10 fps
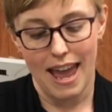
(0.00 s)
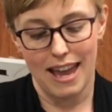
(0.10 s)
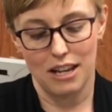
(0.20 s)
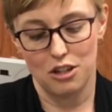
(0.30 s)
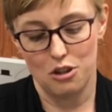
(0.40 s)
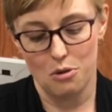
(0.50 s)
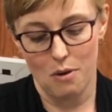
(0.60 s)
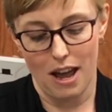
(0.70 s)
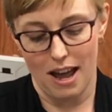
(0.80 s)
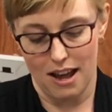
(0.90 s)
and
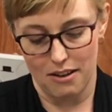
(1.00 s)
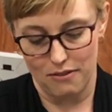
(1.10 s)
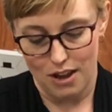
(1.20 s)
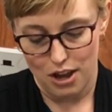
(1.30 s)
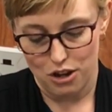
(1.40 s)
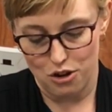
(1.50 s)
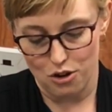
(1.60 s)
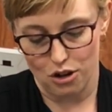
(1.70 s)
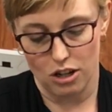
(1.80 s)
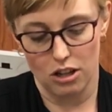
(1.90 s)
you have your